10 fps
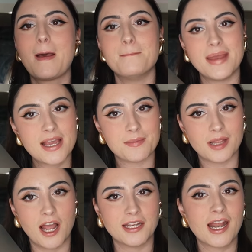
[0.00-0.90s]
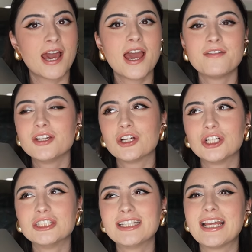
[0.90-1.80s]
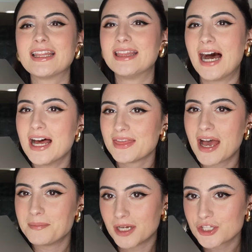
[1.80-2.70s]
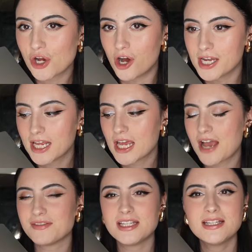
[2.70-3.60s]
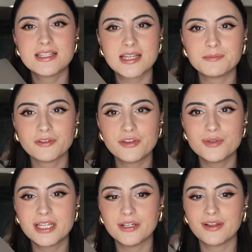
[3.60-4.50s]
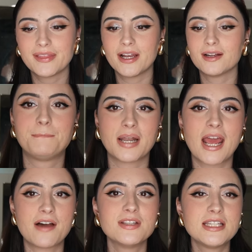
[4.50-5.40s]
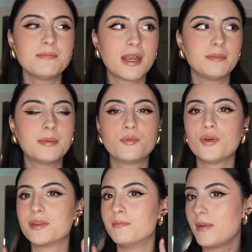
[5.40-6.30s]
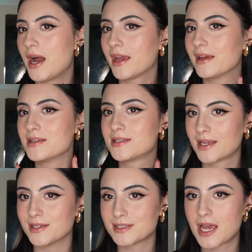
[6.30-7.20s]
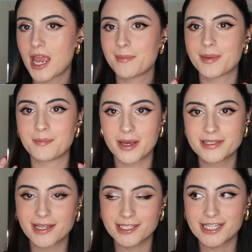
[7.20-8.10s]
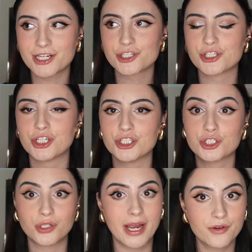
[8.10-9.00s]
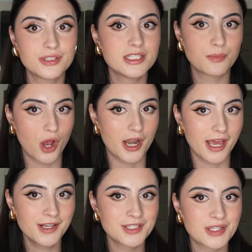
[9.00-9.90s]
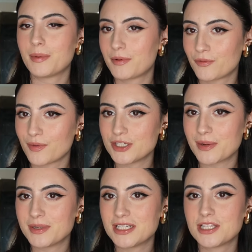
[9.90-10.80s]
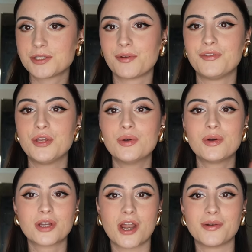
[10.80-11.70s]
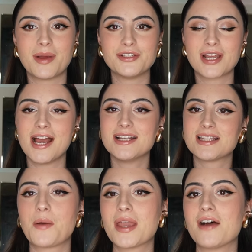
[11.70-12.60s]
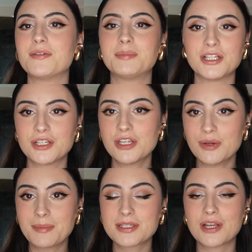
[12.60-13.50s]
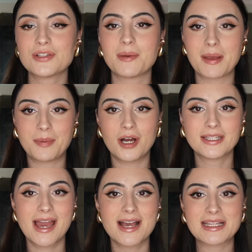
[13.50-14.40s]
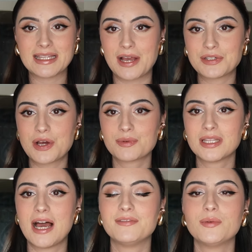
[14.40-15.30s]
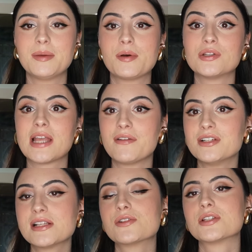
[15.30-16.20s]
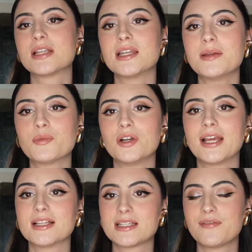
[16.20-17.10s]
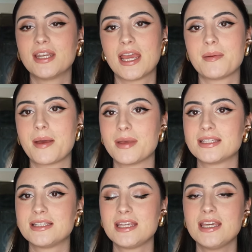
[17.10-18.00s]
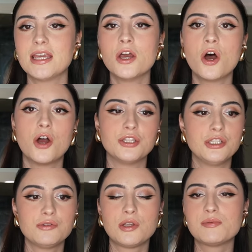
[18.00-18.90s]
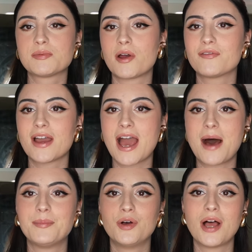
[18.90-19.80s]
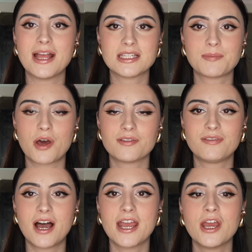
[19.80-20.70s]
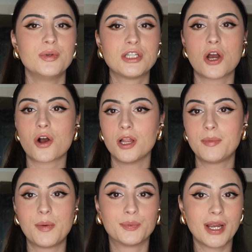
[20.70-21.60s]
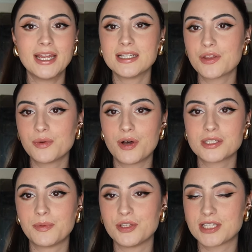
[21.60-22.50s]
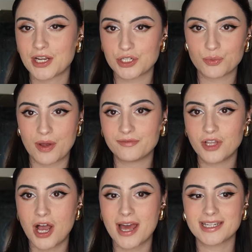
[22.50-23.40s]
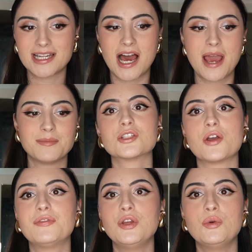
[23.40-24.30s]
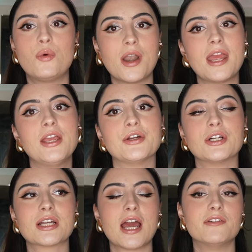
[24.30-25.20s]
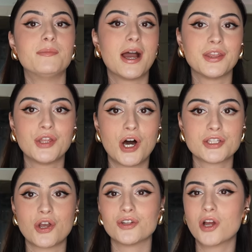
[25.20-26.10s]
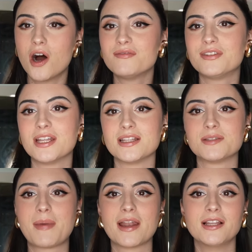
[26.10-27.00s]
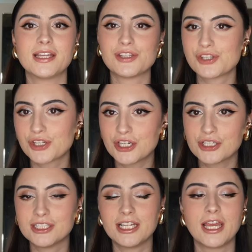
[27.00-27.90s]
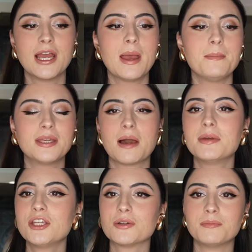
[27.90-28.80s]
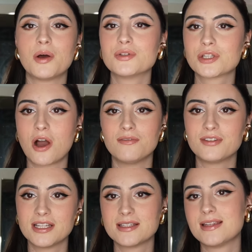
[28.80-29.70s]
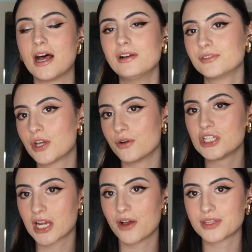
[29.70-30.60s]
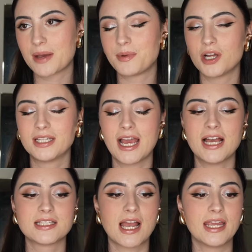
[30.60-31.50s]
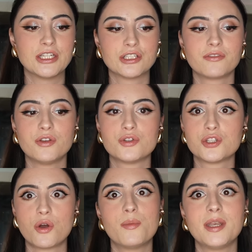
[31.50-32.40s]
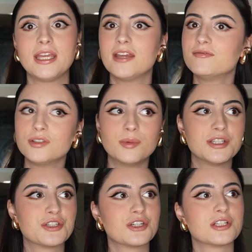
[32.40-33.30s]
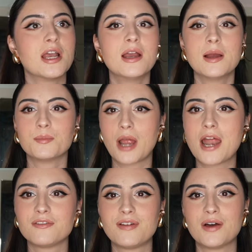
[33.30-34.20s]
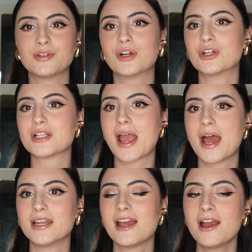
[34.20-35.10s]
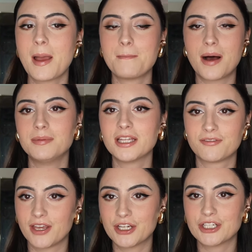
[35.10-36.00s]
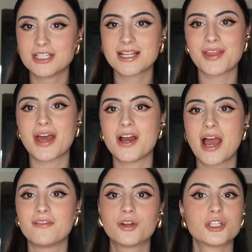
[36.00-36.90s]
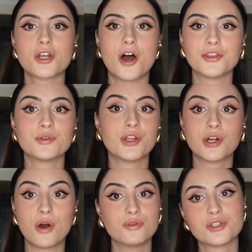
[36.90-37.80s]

makeup line. And I haven't heard like that that much on it. I've seen some reviews here and there, but I haven't seen many people with my skin type and my skin texture try out these products. But before we jump into this review, gotta remind you guys that we have a bunch of new episodes on my podcast, Loud Talk with Lavi. We post every single Sunday morning at 7 a.m. MST on YouTube, Spotify, Apple, and Spotify. We talk all about breaking down the walls of beauty standards one flaw at a time. So if you want to hear kind of my thoughts on confidence, battling insecurity, becoming your most confident self, go check out that podcast. I interview so many influencers, brand founders, and public figures that have gone through their own